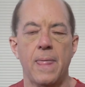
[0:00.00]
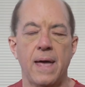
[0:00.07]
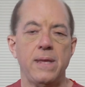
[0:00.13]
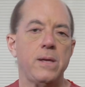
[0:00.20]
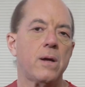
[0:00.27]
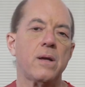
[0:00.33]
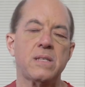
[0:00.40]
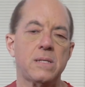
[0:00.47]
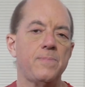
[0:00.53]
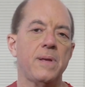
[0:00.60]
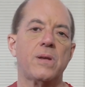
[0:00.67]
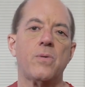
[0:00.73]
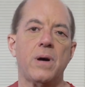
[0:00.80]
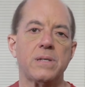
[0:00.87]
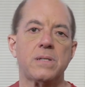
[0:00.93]
And you can
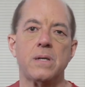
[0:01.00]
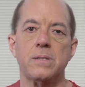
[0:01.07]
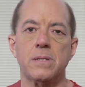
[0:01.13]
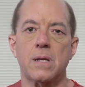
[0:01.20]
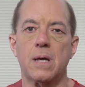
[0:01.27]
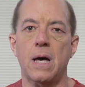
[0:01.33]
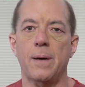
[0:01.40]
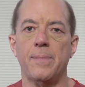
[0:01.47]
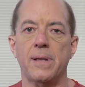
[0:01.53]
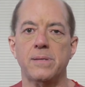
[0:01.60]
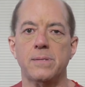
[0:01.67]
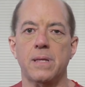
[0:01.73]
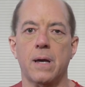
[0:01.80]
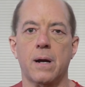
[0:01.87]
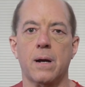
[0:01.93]
submit questions and
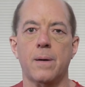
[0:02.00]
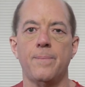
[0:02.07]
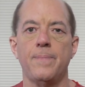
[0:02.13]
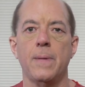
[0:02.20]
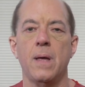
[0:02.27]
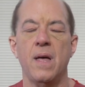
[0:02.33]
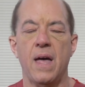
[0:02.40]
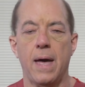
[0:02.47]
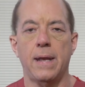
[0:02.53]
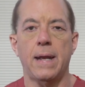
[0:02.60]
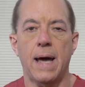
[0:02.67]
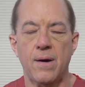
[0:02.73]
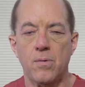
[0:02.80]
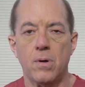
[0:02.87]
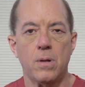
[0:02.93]
comments there.
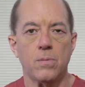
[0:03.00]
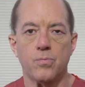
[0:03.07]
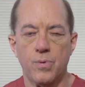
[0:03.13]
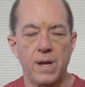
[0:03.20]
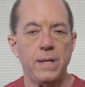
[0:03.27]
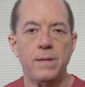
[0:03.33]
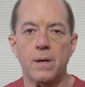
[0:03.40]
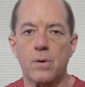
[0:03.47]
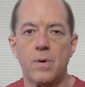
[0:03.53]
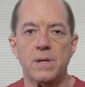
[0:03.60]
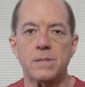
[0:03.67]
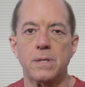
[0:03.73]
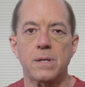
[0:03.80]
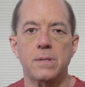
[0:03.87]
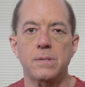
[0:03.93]
And I will read the
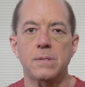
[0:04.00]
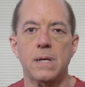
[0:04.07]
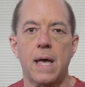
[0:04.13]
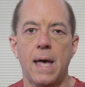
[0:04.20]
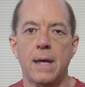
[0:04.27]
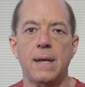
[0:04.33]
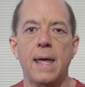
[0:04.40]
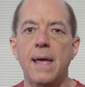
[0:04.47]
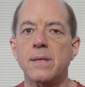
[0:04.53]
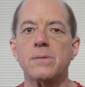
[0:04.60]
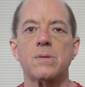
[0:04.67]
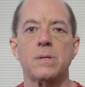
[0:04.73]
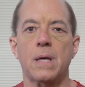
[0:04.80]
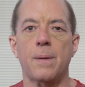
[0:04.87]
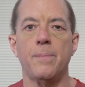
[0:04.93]
questions and
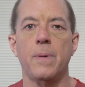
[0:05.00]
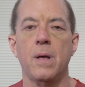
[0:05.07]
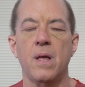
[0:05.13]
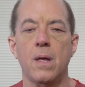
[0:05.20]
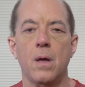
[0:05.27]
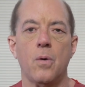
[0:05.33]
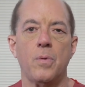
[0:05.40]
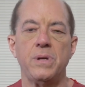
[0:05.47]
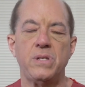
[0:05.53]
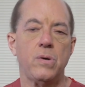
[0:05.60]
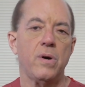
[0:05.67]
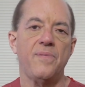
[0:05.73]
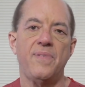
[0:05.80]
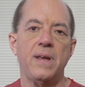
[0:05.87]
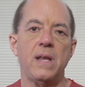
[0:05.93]
answer them. We
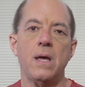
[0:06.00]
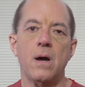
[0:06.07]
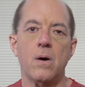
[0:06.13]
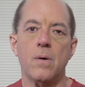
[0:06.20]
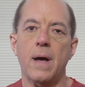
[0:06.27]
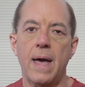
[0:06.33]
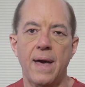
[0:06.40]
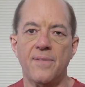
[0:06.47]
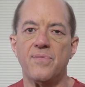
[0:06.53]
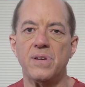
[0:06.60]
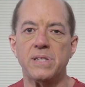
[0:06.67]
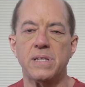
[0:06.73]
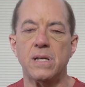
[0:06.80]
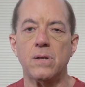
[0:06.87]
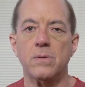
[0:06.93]
do a video
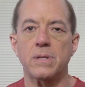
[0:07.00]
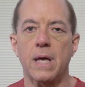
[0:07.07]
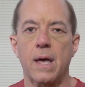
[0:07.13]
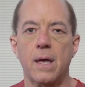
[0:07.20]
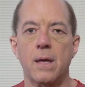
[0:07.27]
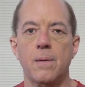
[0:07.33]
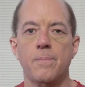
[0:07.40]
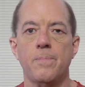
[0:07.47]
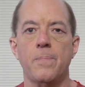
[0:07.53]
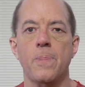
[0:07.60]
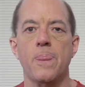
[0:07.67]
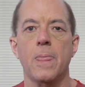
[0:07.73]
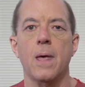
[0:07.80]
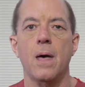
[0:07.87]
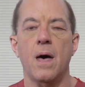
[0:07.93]
every single day.
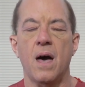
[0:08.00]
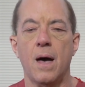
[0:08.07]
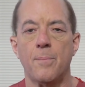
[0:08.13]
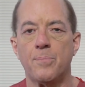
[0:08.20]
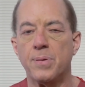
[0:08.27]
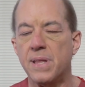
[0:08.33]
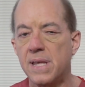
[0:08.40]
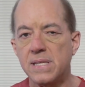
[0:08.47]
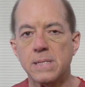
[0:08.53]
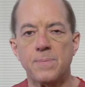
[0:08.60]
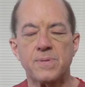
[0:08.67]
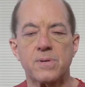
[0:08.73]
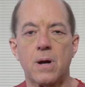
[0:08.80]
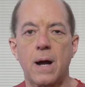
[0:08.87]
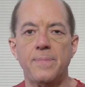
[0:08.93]
Please
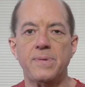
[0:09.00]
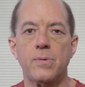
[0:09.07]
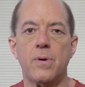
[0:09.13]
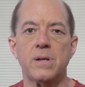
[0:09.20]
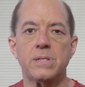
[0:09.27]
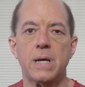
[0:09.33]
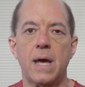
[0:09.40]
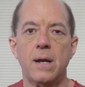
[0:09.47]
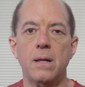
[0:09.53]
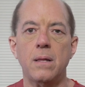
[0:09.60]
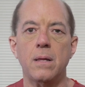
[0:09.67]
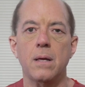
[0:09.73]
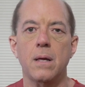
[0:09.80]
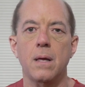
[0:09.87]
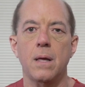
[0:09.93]
subscribe to our
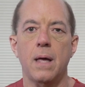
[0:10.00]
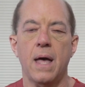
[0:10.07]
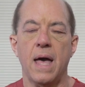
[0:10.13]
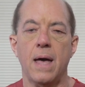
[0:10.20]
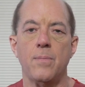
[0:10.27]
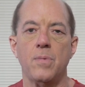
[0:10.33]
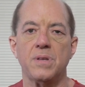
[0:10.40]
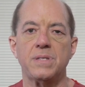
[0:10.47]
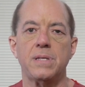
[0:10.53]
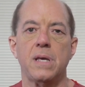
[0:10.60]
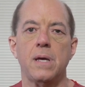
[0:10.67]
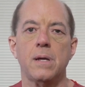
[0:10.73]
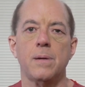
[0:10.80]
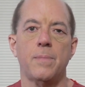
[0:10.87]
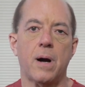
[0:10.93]
channel, and we'll
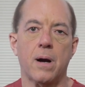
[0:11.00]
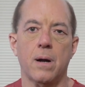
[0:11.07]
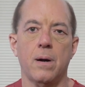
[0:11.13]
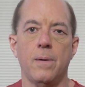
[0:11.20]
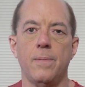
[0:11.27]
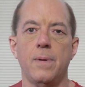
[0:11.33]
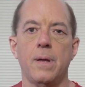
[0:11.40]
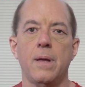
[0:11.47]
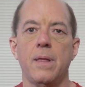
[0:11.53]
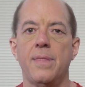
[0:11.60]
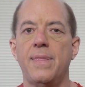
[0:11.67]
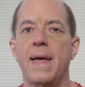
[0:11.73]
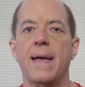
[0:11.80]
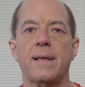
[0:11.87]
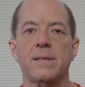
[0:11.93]
see you tomorrow.
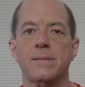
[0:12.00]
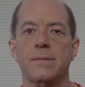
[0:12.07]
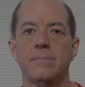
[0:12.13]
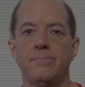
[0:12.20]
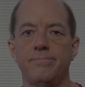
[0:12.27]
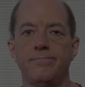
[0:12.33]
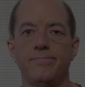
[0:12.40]
Thanks.